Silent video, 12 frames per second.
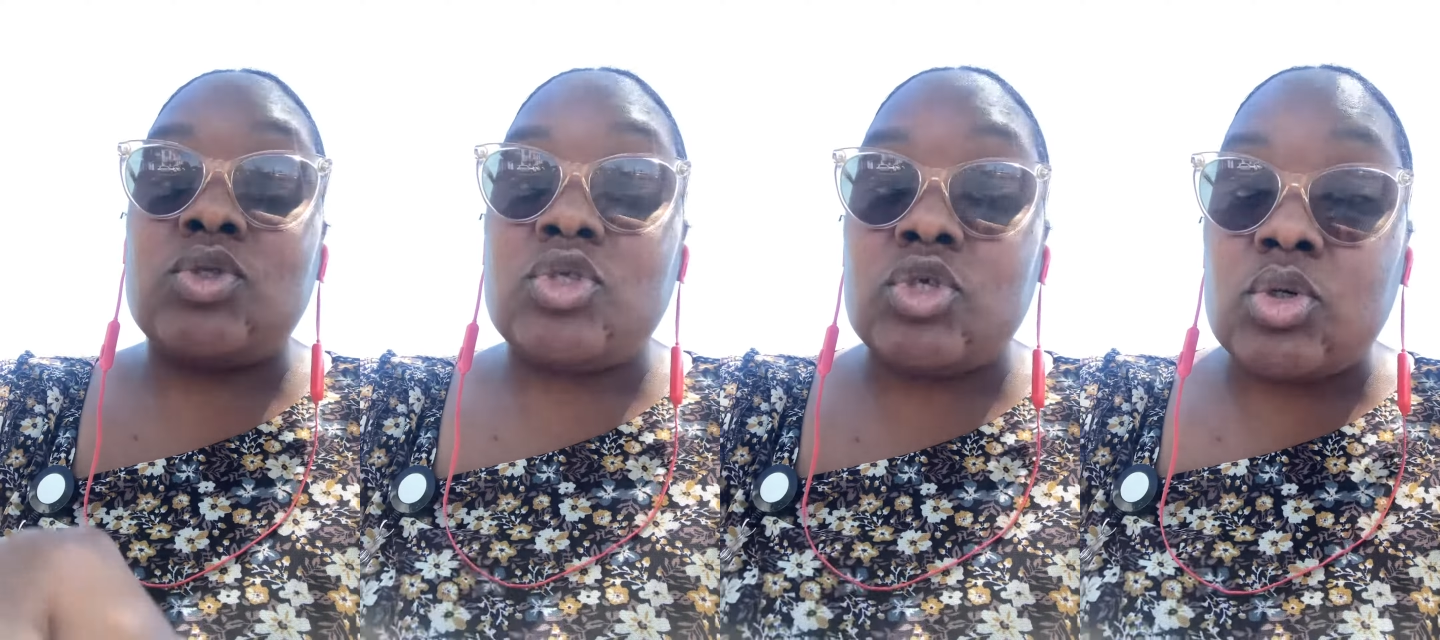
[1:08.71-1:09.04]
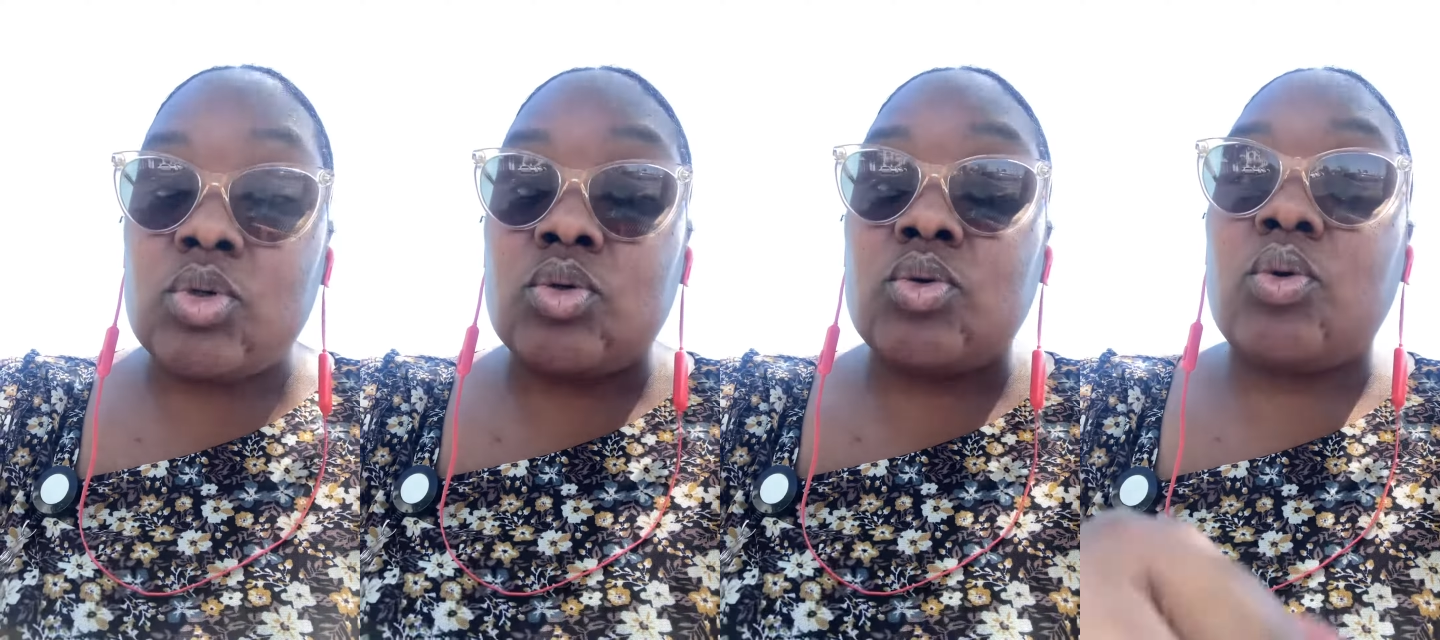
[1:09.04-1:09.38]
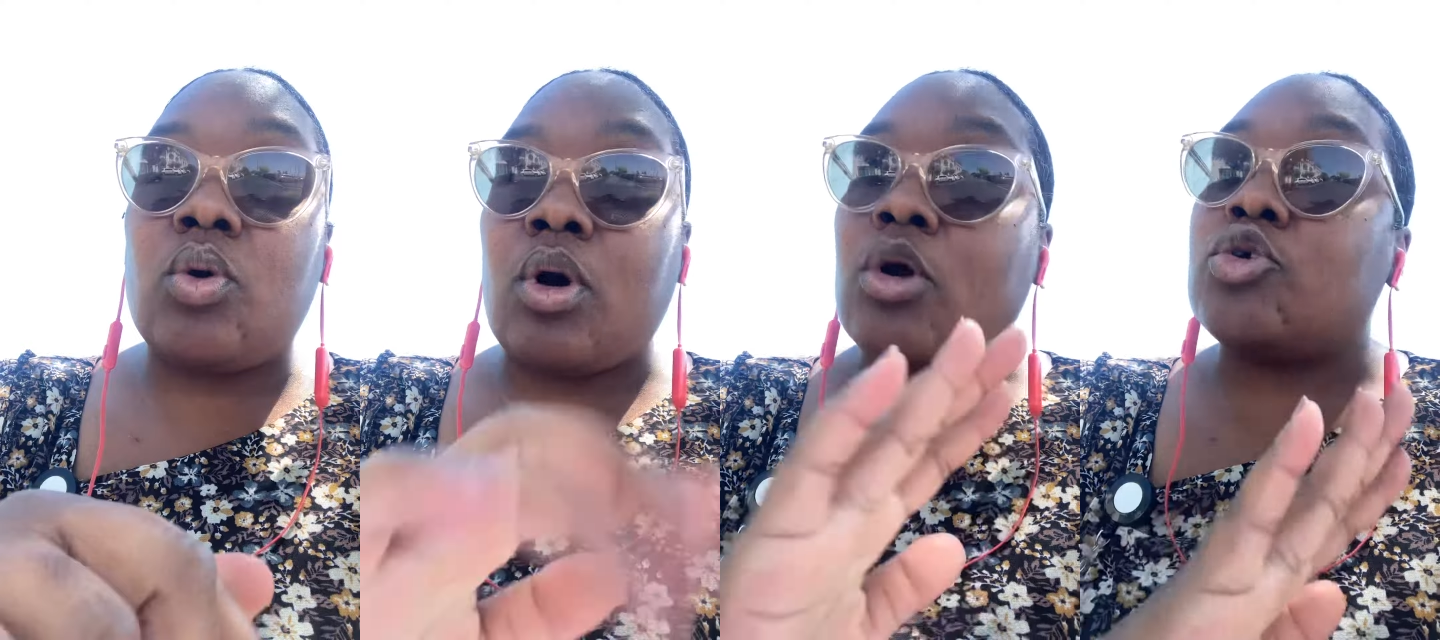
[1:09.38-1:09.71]
you
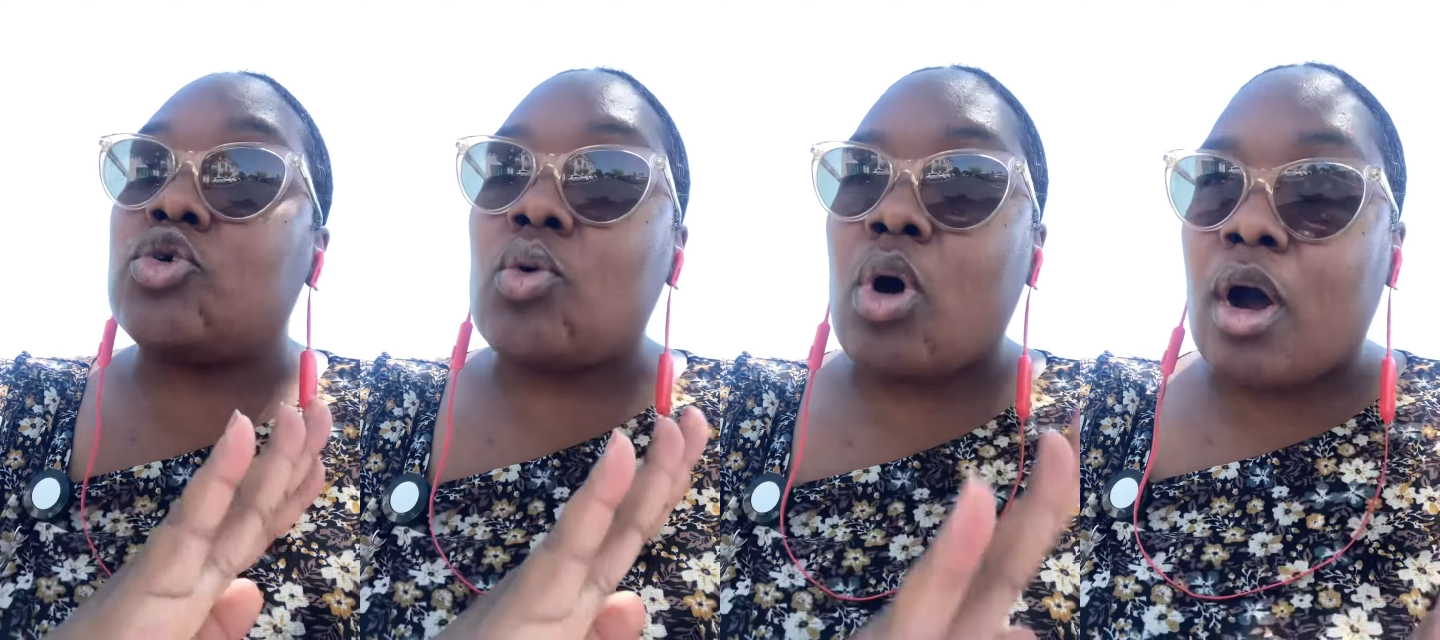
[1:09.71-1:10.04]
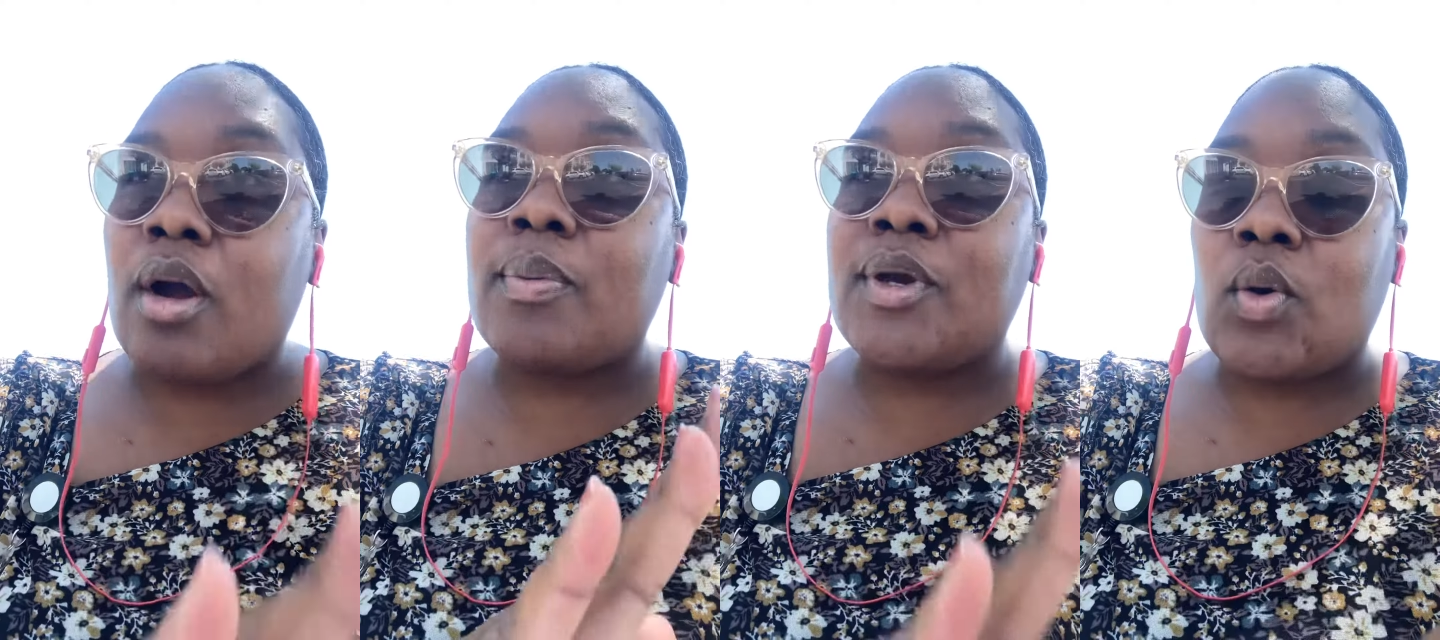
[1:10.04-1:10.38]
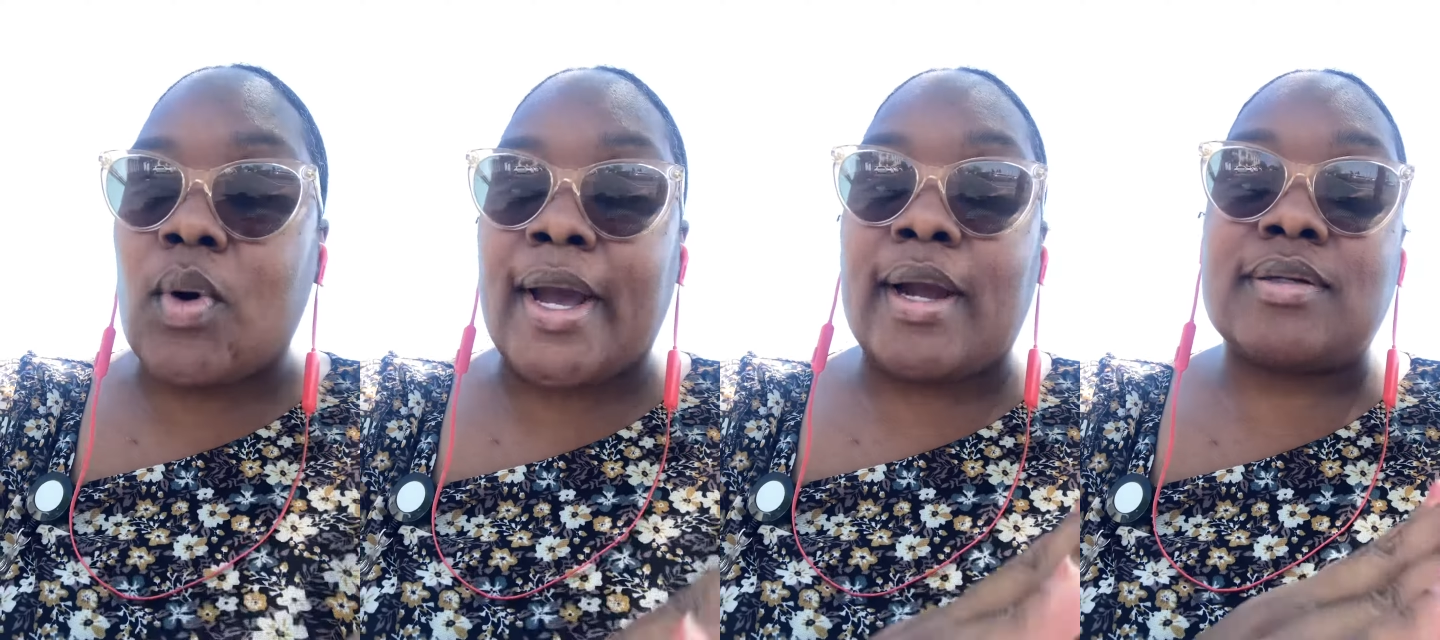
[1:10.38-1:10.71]
are
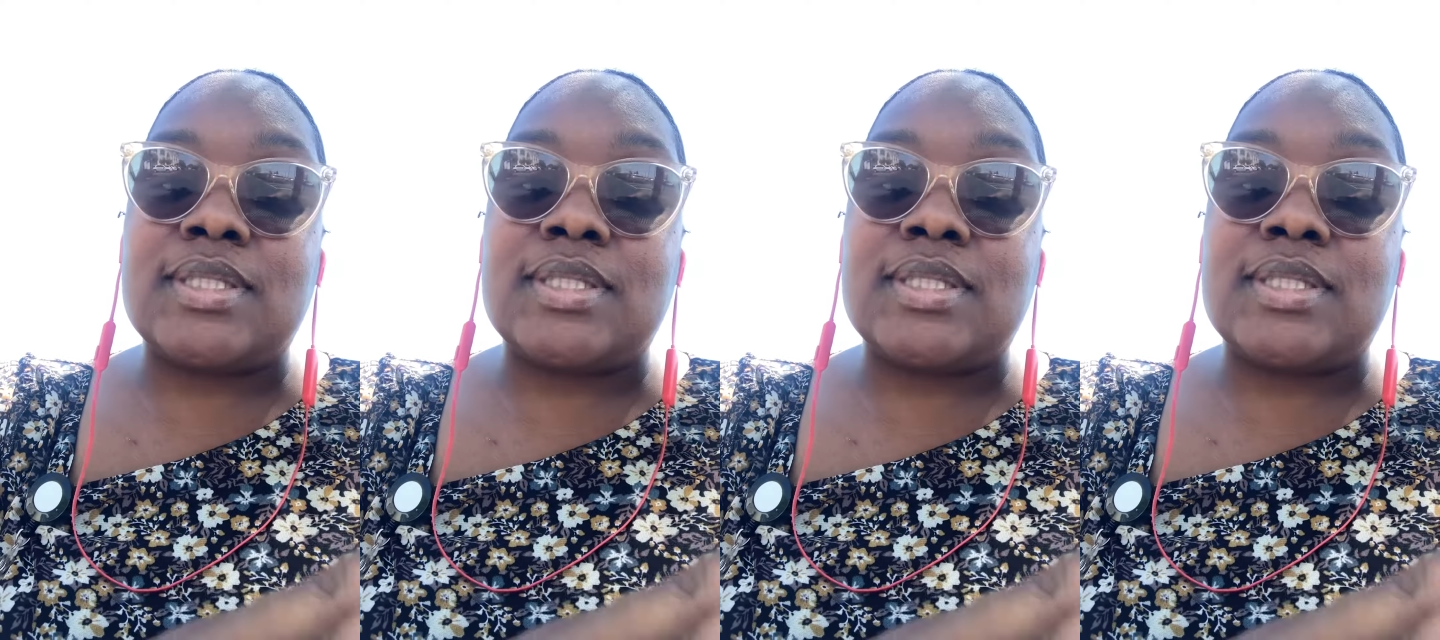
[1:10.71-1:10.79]
required